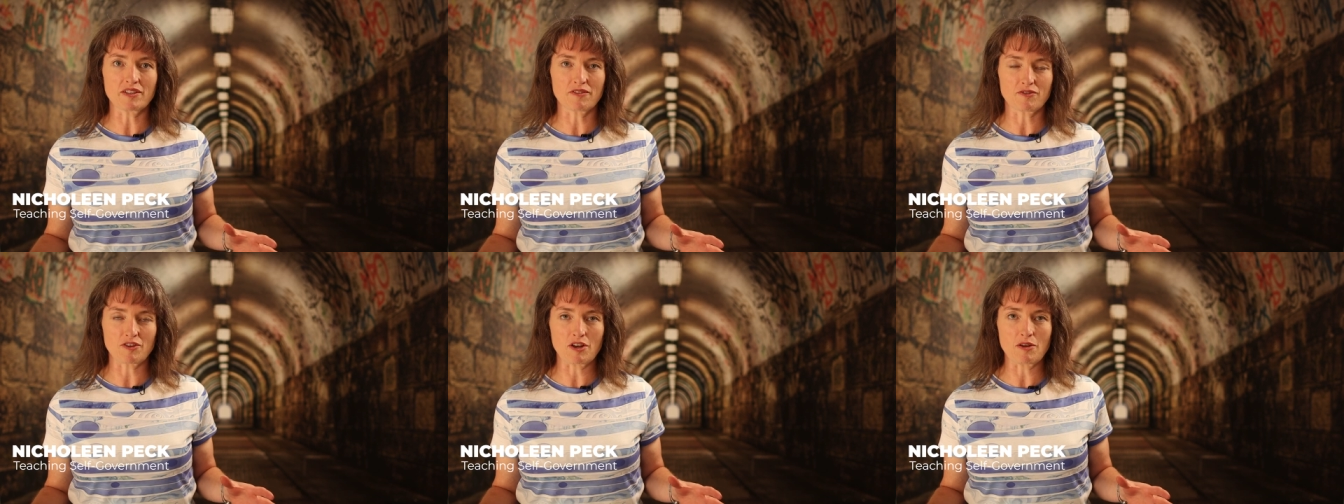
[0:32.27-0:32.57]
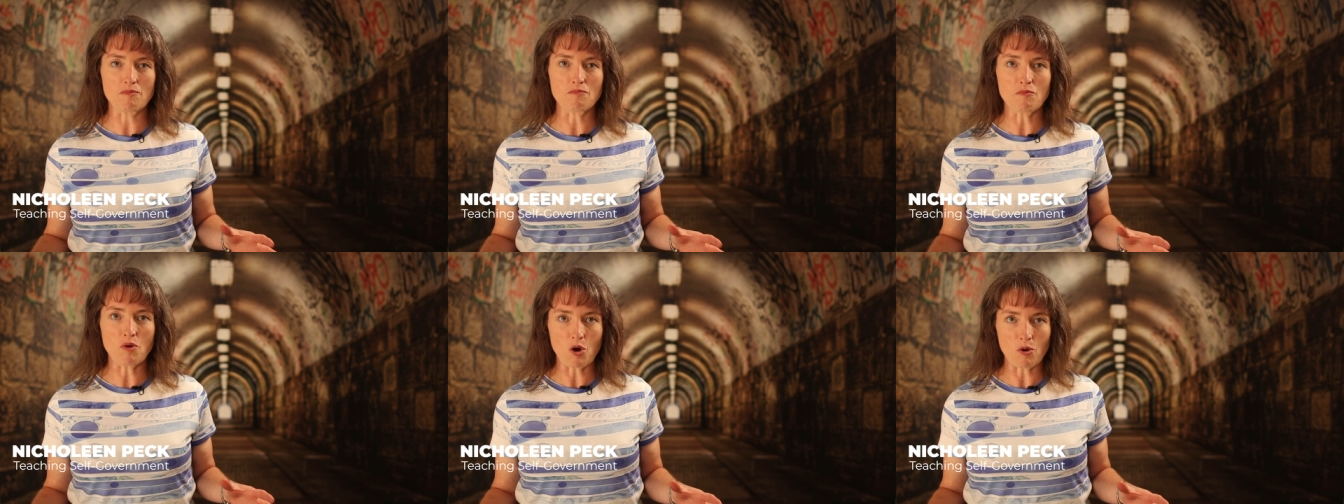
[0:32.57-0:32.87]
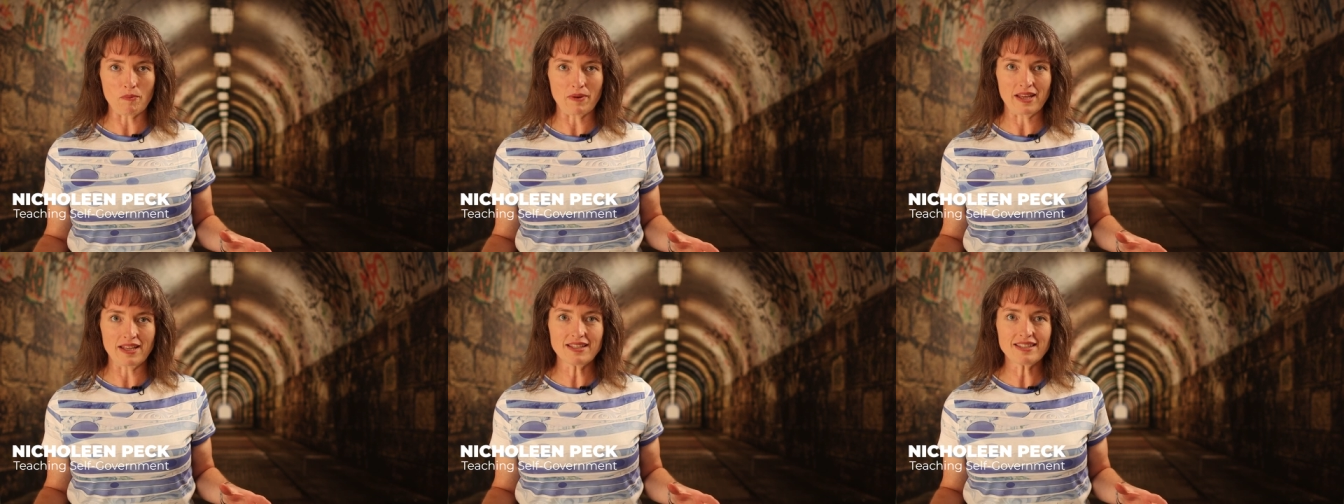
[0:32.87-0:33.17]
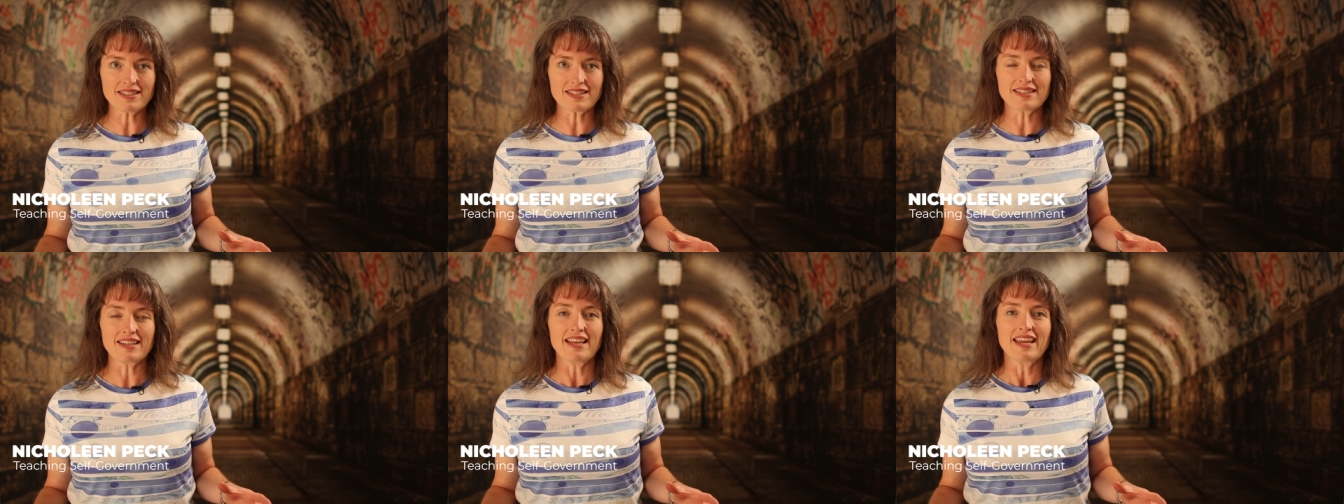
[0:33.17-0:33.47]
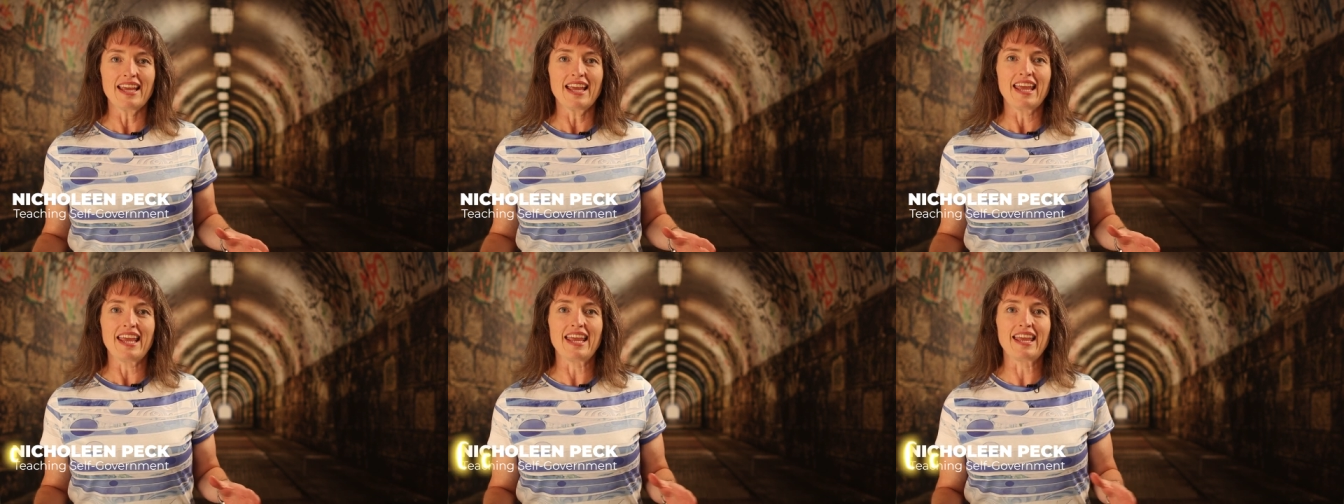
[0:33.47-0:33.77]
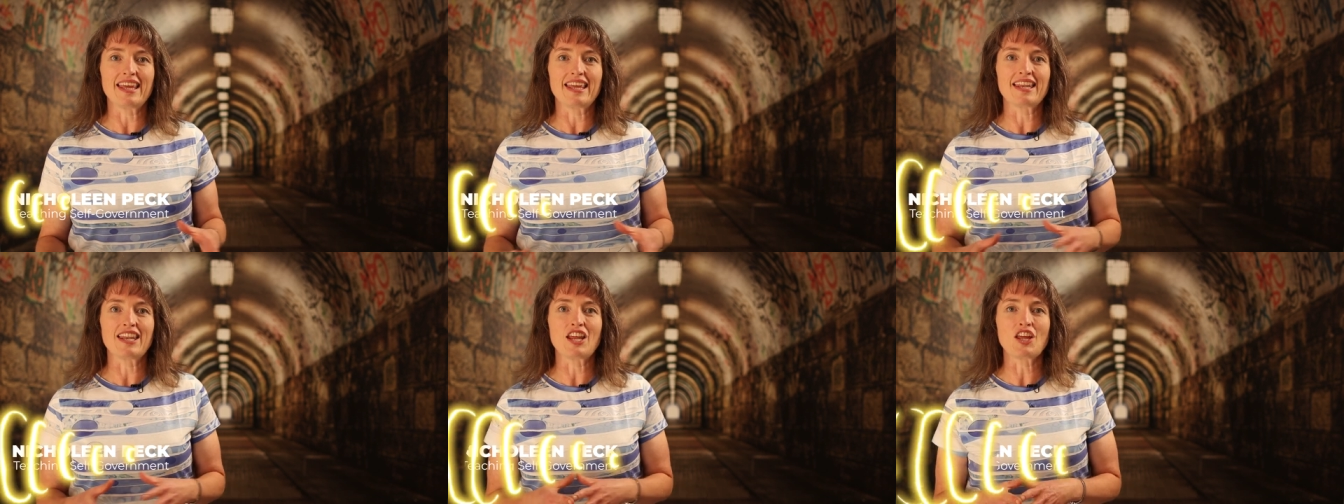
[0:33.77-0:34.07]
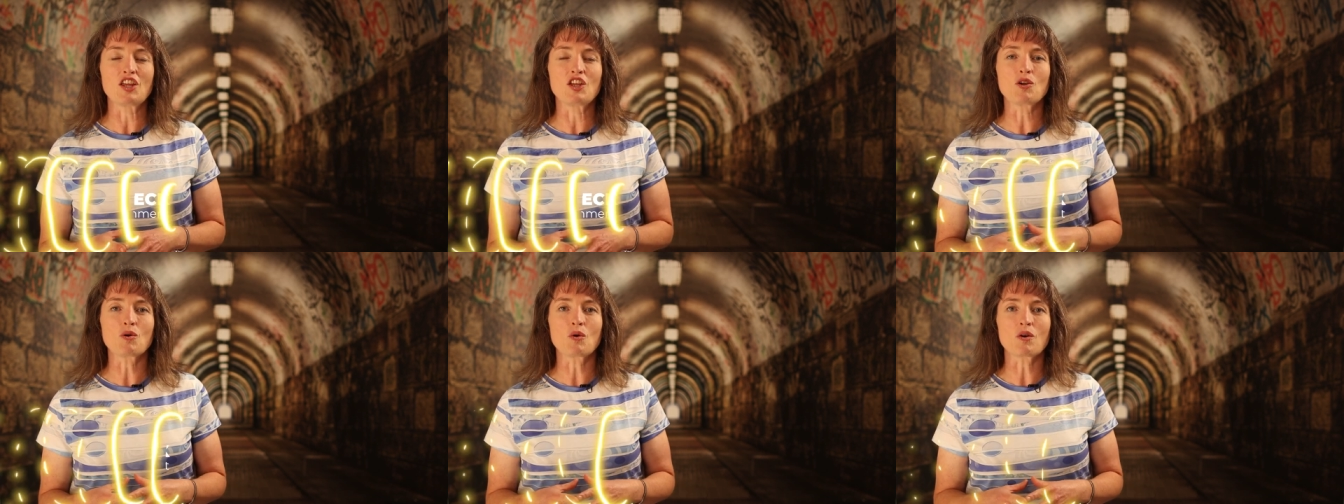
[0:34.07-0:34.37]
different moments
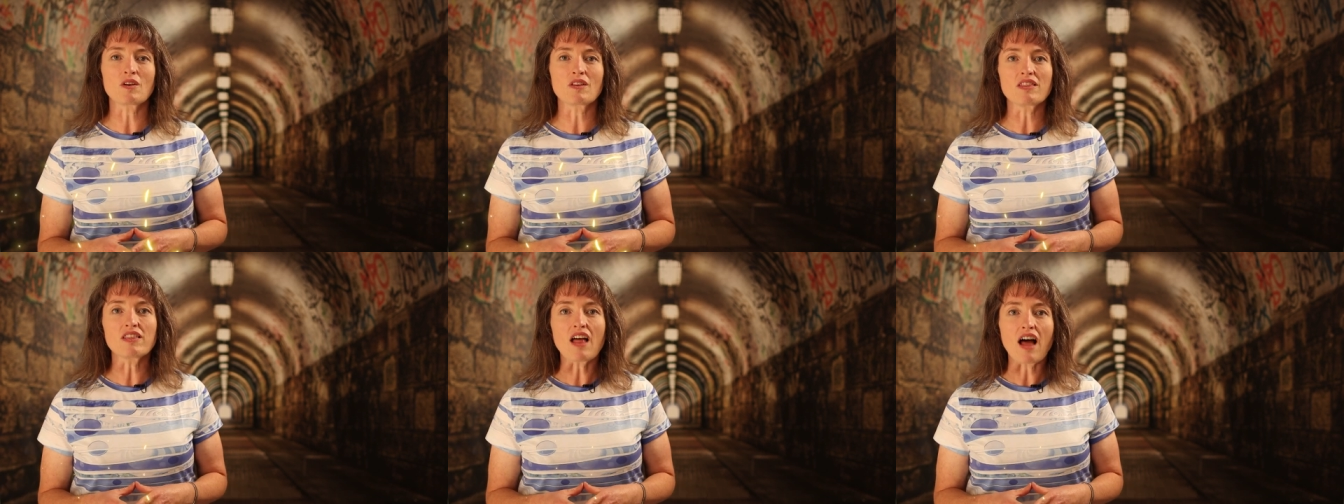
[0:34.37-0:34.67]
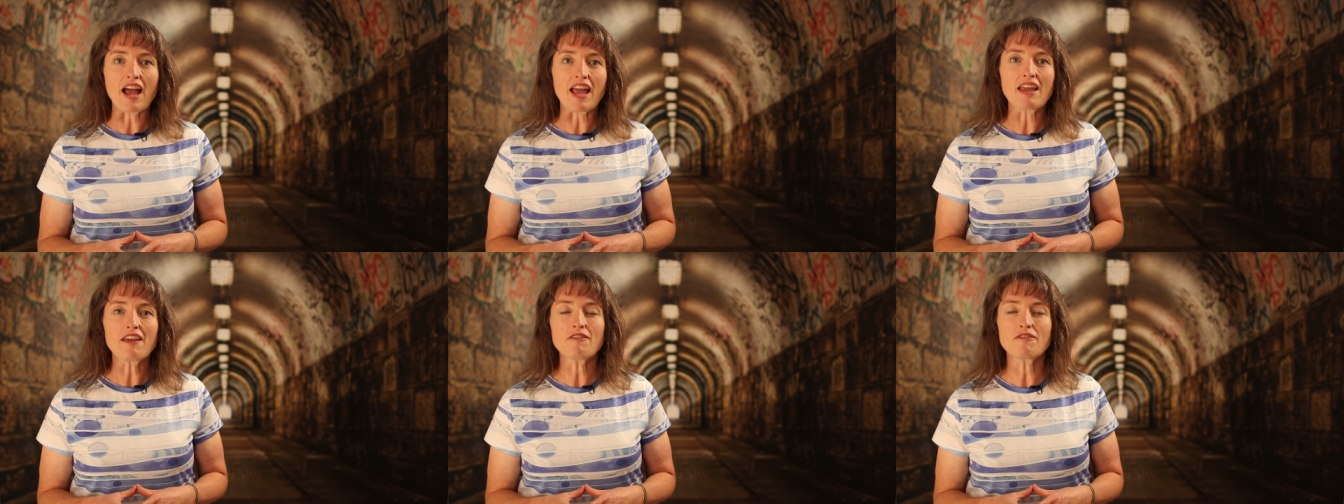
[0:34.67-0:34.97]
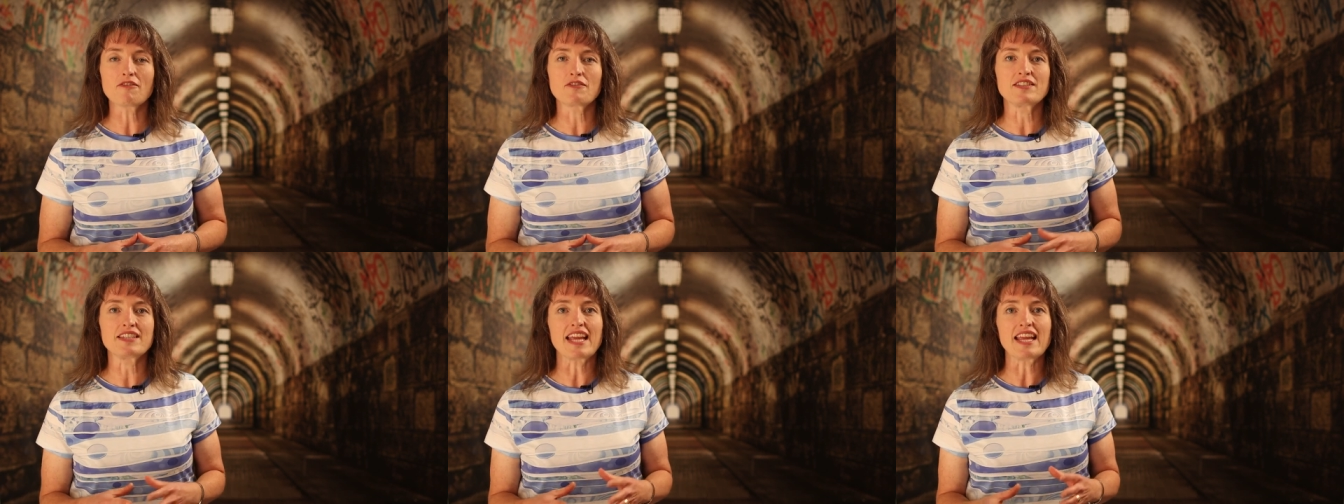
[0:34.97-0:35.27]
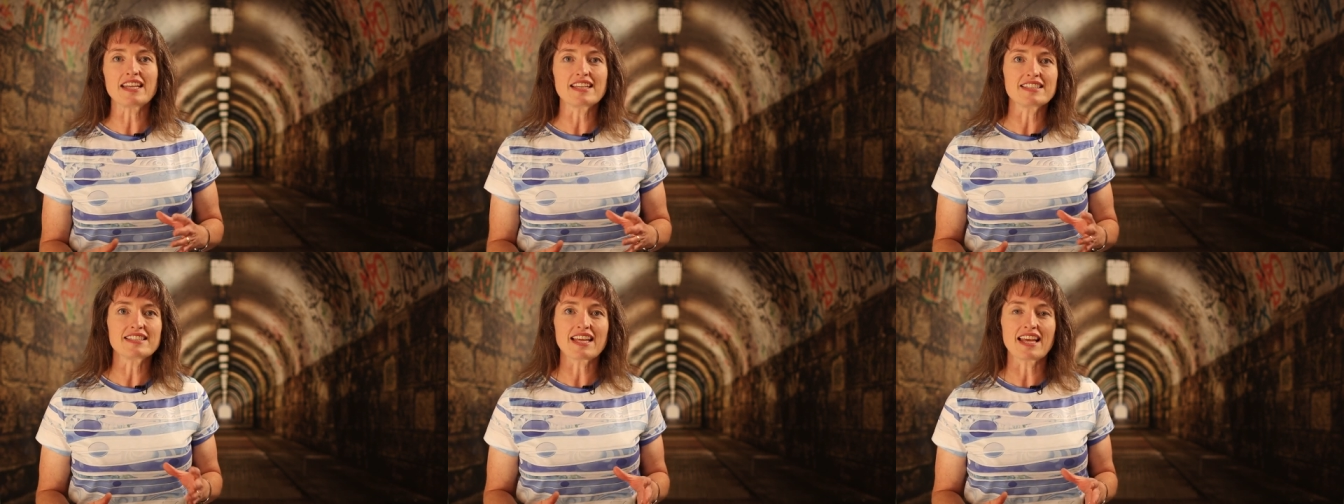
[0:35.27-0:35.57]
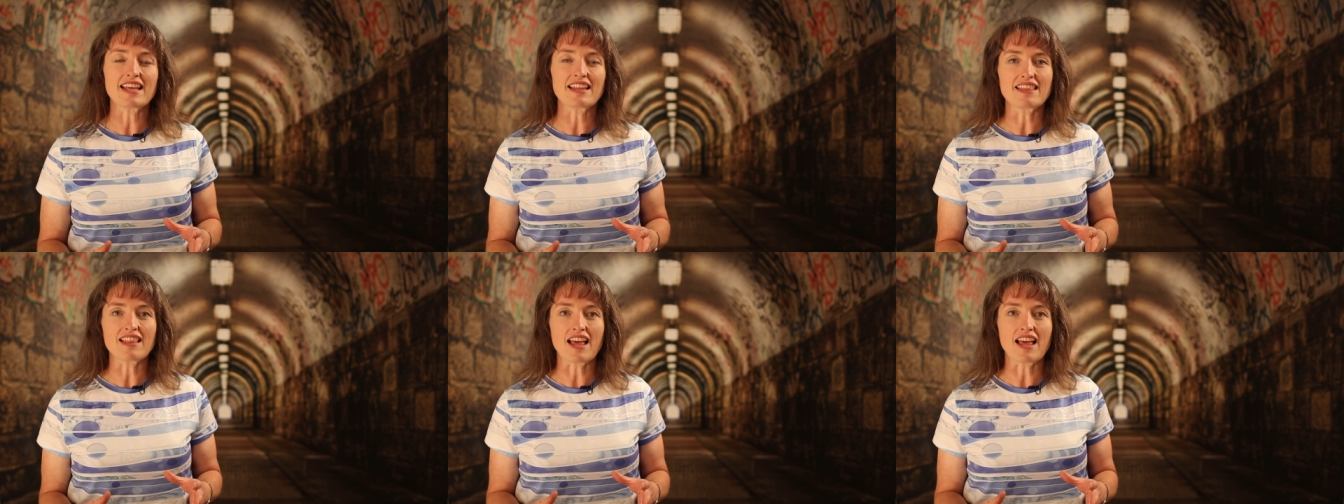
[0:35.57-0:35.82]
in your life, day-to-day